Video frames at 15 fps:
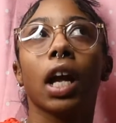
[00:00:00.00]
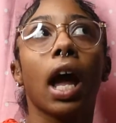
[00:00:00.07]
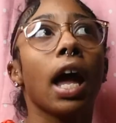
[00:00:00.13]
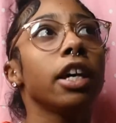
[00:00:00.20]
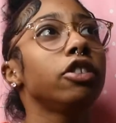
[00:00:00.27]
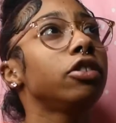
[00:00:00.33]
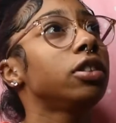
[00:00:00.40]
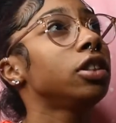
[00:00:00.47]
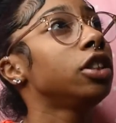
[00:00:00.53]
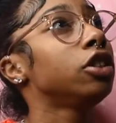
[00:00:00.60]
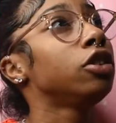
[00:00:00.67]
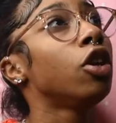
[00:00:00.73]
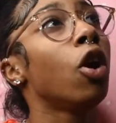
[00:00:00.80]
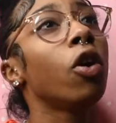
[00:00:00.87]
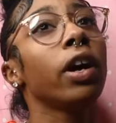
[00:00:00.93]
I used to
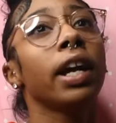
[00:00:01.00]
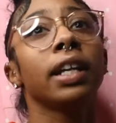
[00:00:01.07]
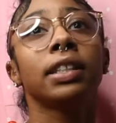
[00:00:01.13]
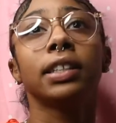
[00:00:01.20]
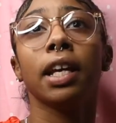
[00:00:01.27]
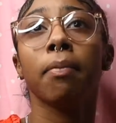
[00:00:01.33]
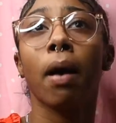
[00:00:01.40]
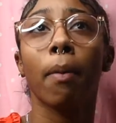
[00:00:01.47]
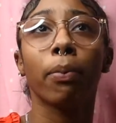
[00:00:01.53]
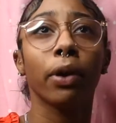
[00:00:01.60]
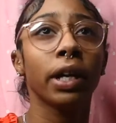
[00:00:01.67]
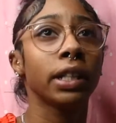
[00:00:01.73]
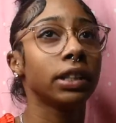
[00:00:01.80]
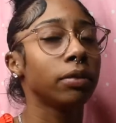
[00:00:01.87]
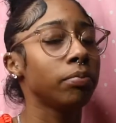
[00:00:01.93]
just go ahead and say my
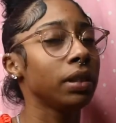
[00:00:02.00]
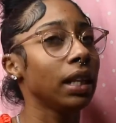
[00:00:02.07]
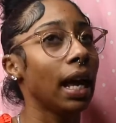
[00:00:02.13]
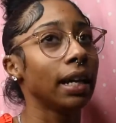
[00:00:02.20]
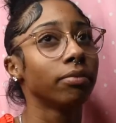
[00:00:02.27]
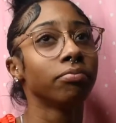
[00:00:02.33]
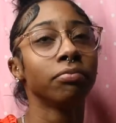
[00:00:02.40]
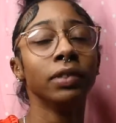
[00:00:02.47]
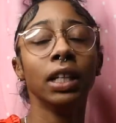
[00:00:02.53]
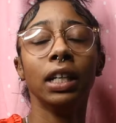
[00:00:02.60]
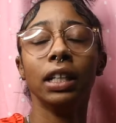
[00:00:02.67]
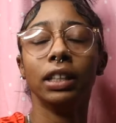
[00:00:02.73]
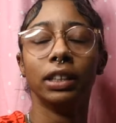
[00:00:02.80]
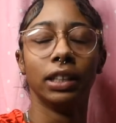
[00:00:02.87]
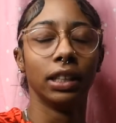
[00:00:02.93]
prayers and be like,
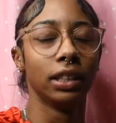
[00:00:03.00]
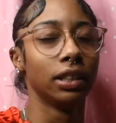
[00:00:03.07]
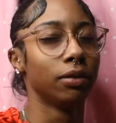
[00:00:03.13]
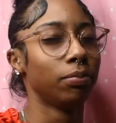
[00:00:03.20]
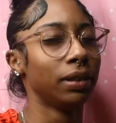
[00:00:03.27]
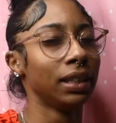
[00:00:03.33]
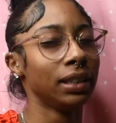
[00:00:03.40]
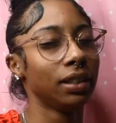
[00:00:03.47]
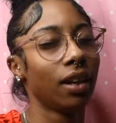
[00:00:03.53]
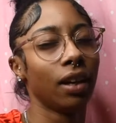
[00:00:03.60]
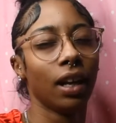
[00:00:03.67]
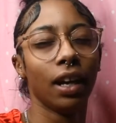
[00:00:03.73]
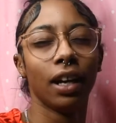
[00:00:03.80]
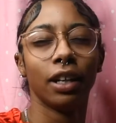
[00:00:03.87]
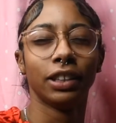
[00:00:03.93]
Jesus, please don't
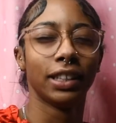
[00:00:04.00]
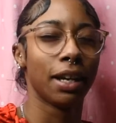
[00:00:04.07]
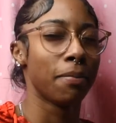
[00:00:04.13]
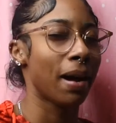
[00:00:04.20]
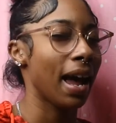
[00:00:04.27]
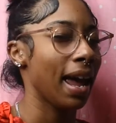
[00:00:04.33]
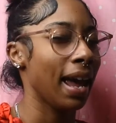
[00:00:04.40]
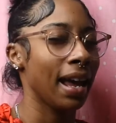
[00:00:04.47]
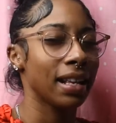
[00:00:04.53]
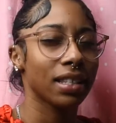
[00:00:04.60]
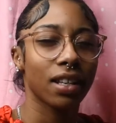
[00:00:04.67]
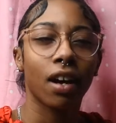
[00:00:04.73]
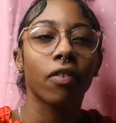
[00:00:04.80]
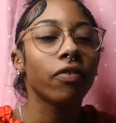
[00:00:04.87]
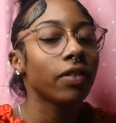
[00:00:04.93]
let her tear my ass
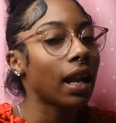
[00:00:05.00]
off.